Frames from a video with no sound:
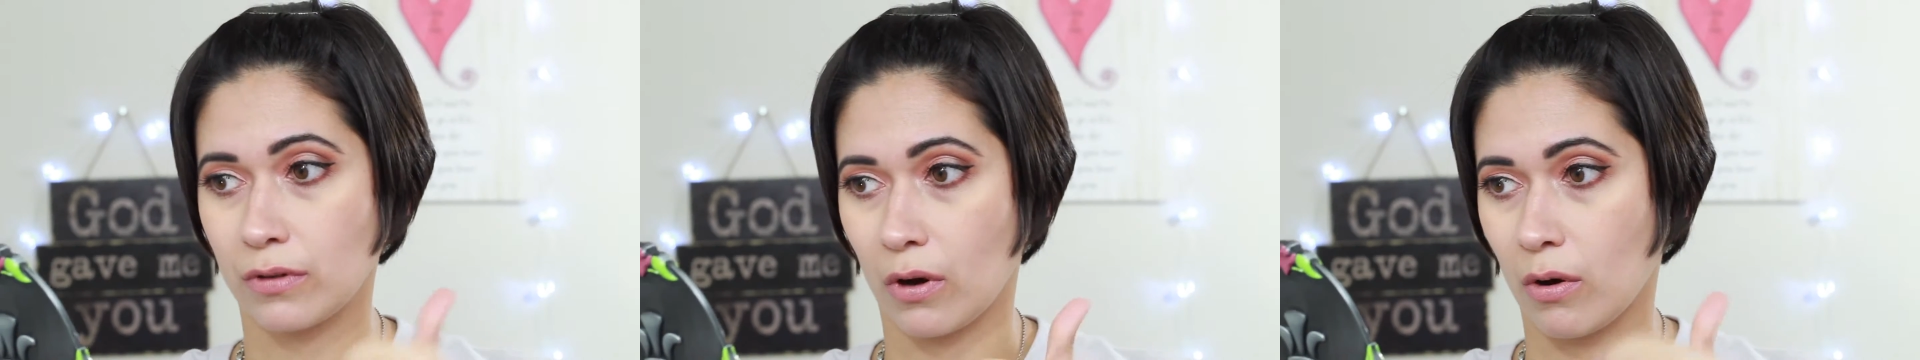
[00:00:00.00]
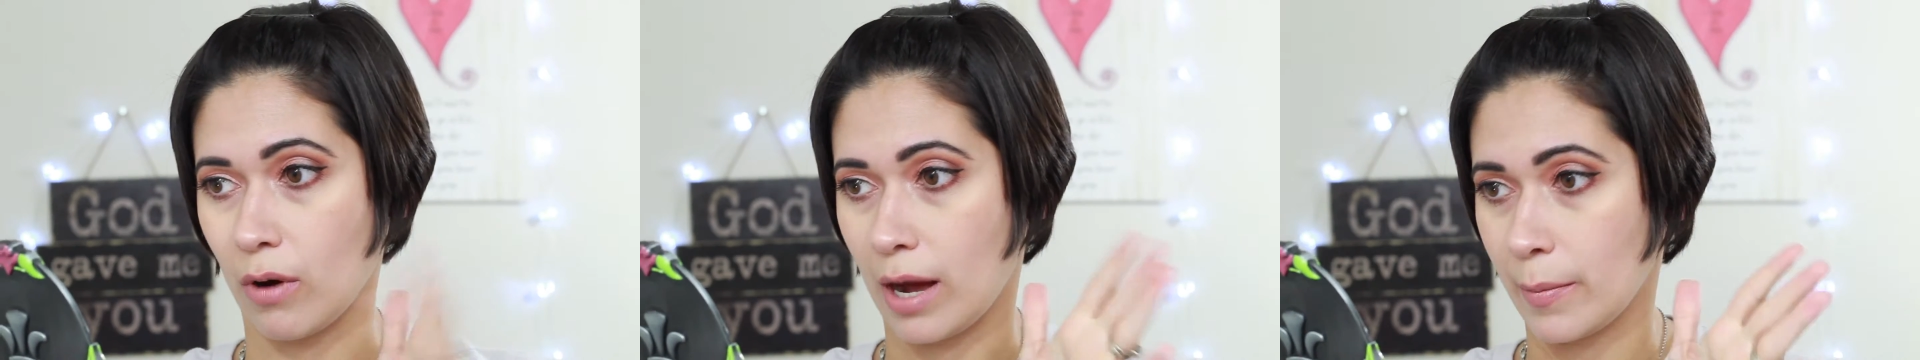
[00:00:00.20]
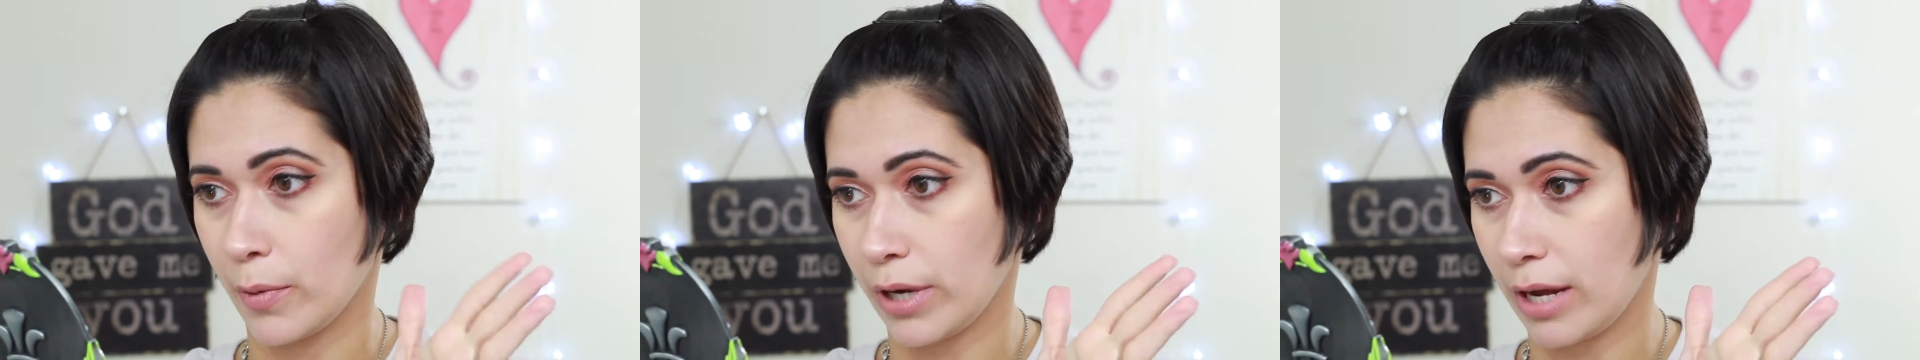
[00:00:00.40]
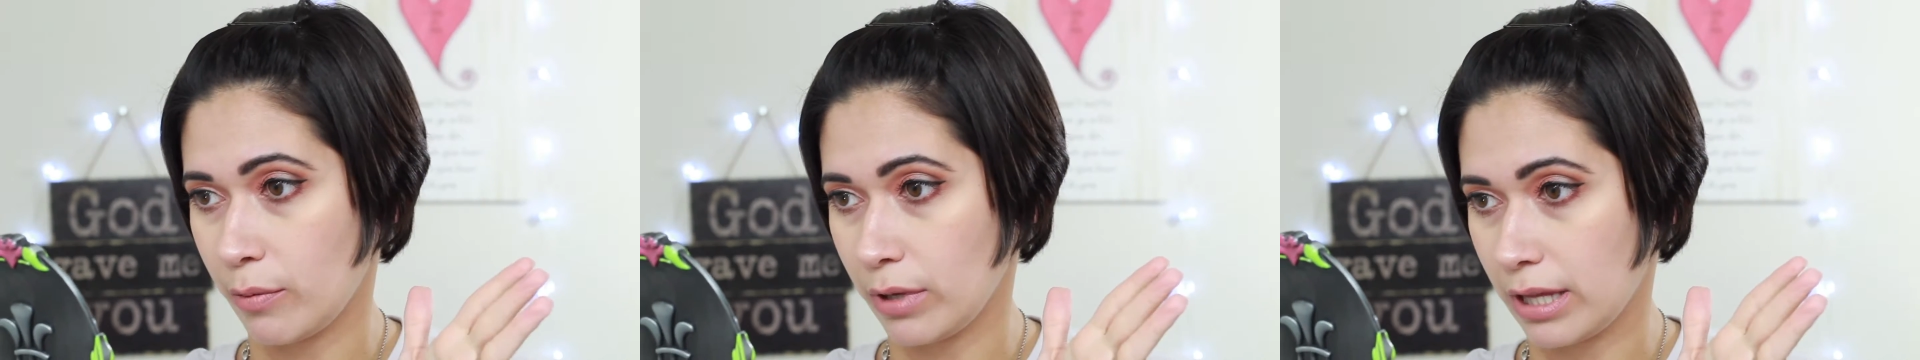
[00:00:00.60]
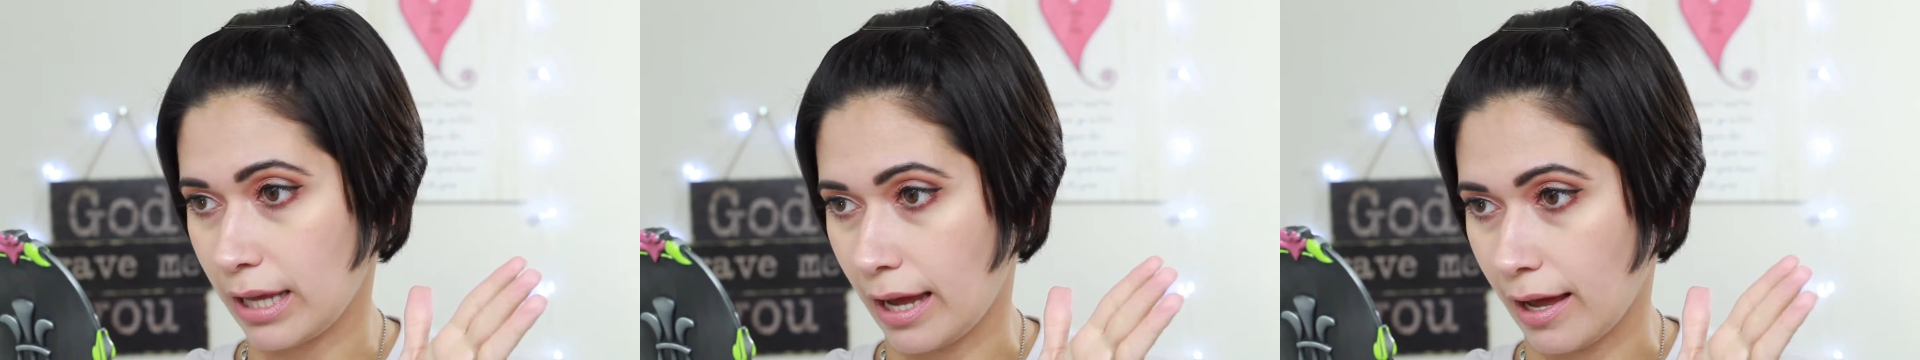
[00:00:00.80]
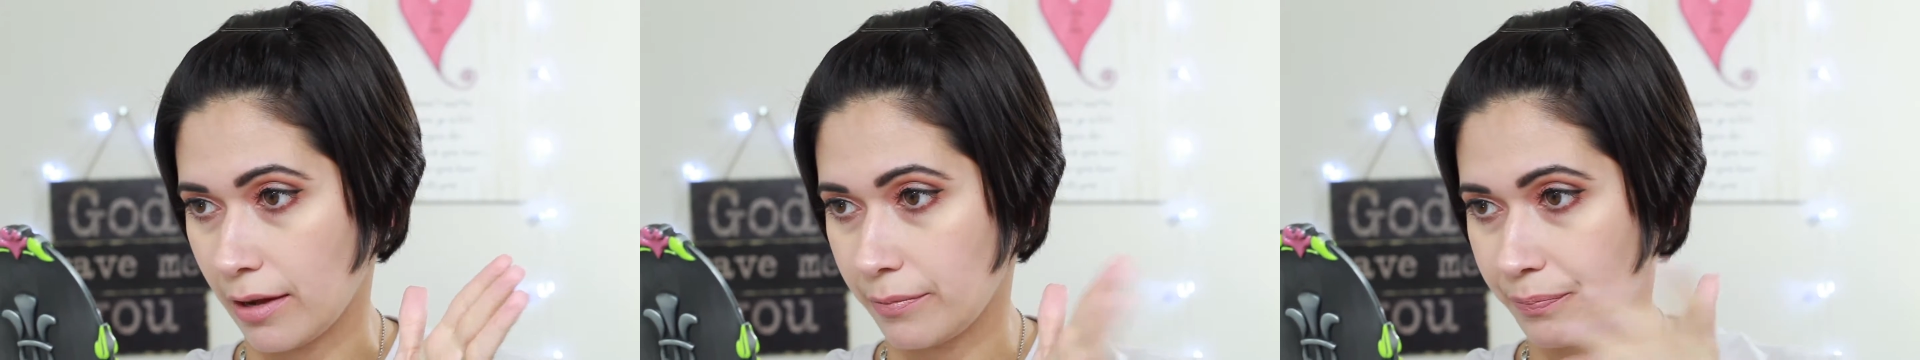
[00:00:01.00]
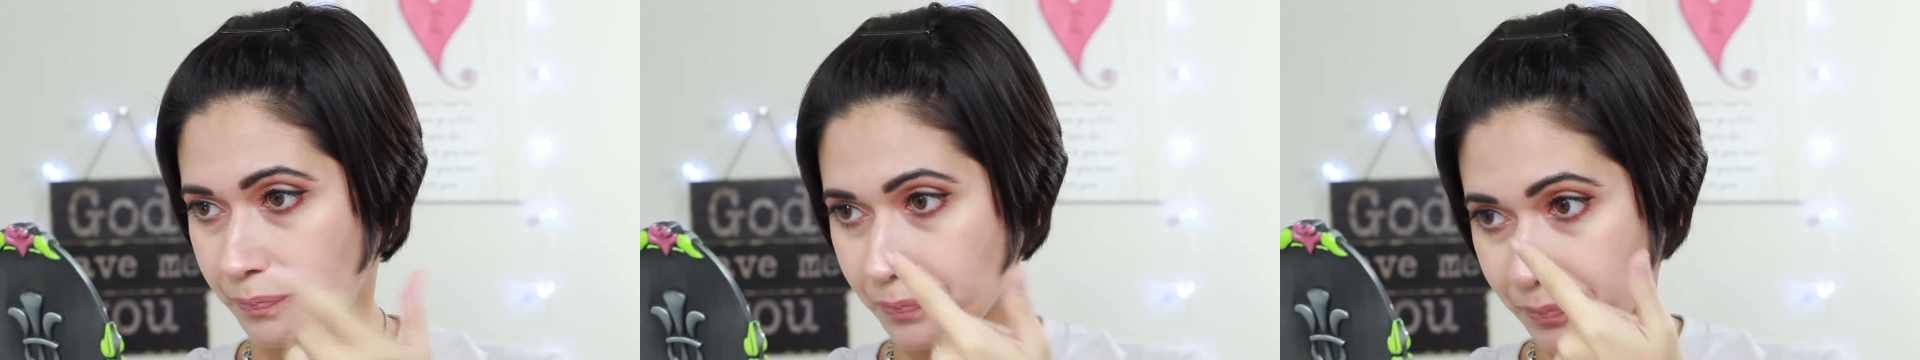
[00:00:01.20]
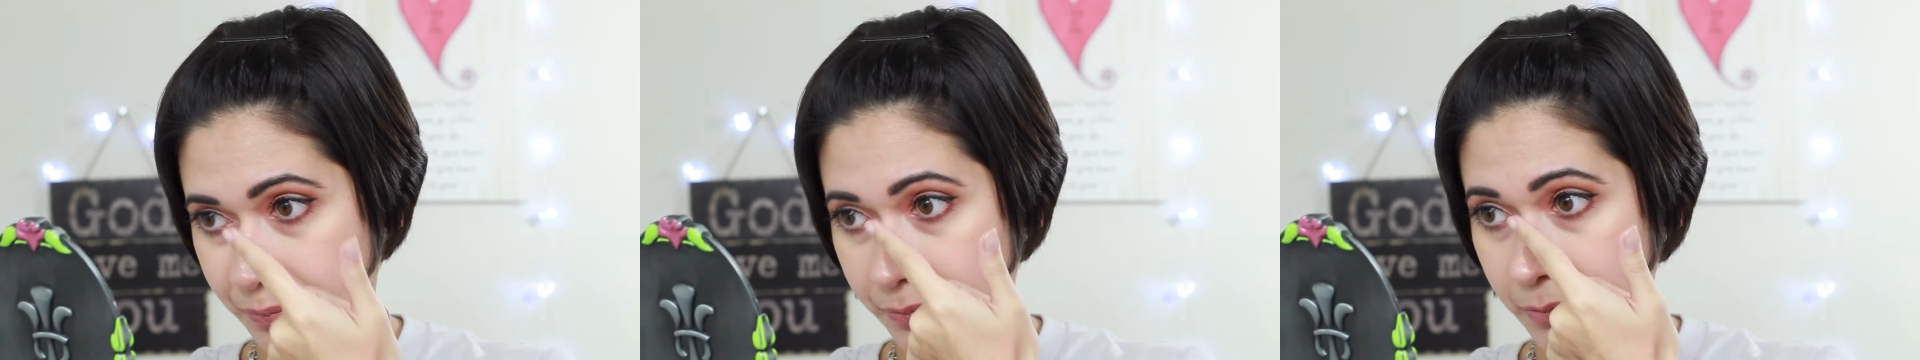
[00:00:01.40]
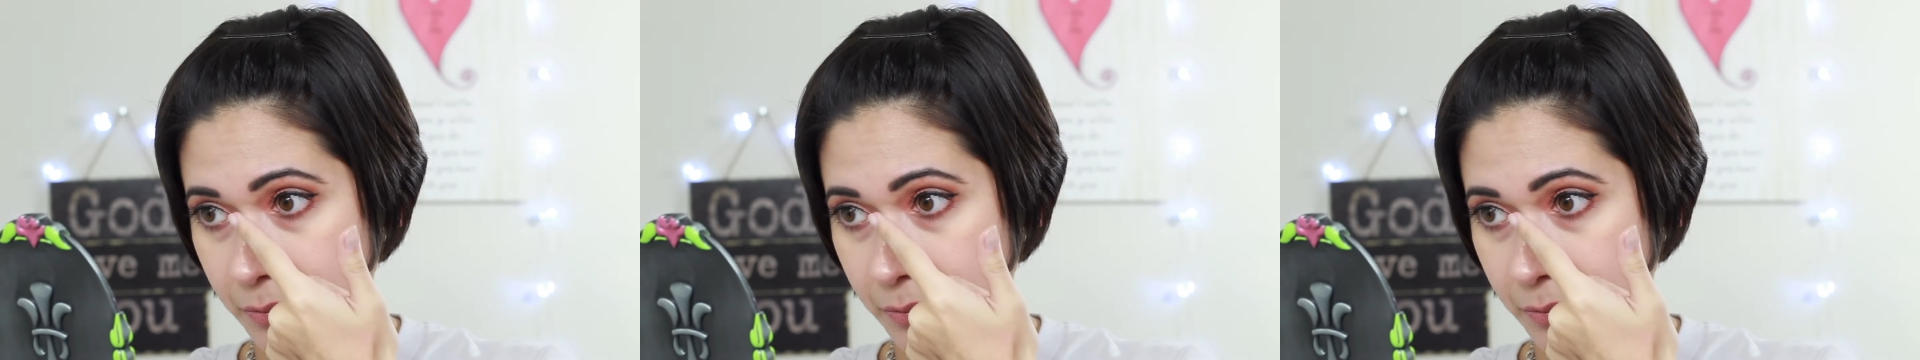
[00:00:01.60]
So I'm okay with that.